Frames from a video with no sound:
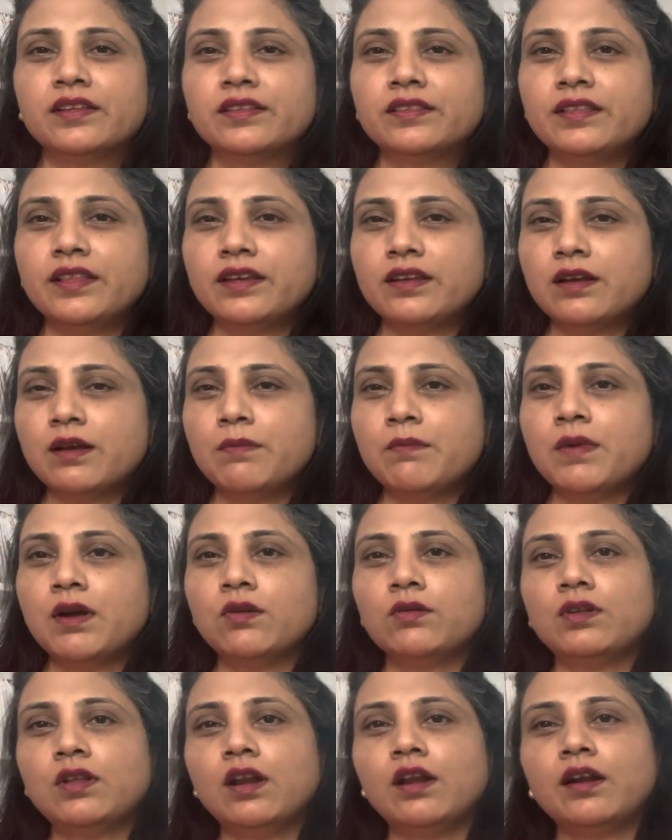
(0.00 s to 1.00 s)
they come
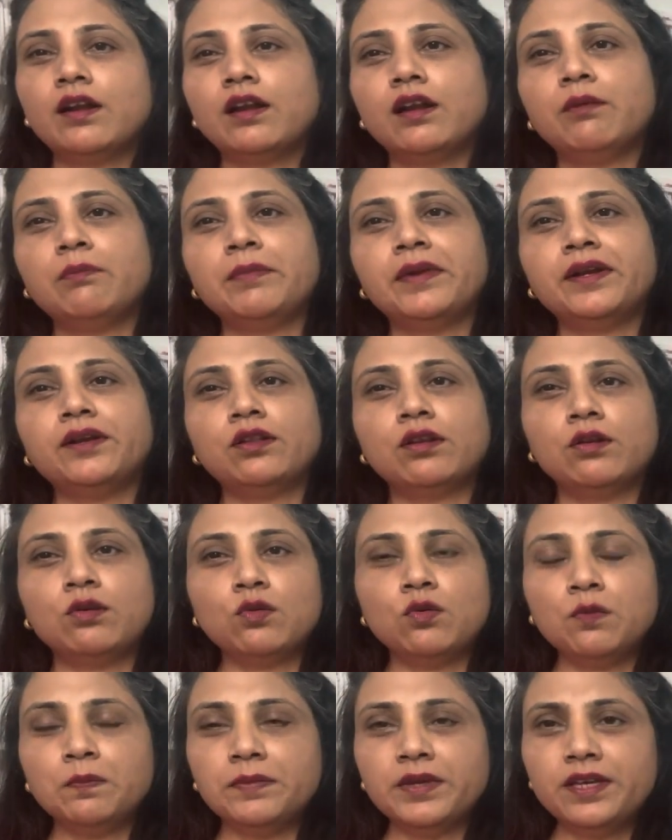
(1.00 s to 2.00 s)
out a little bit
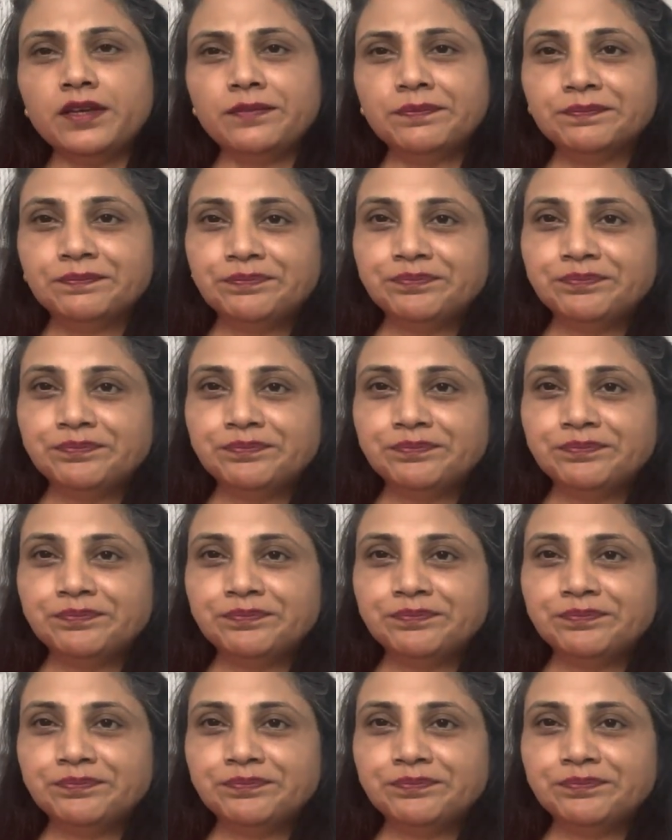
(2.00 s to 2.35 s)
roomy,